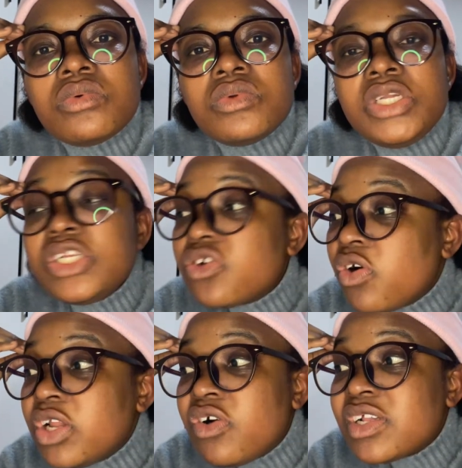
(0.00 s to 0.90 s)
His
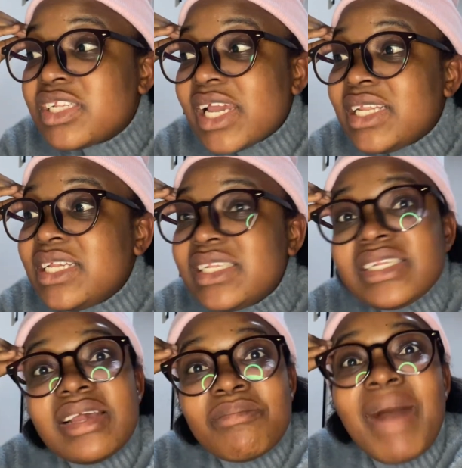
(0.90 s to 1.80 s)
only concern is
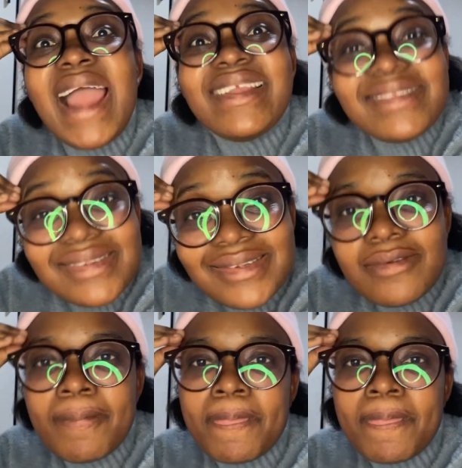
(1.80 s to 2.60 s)
mines.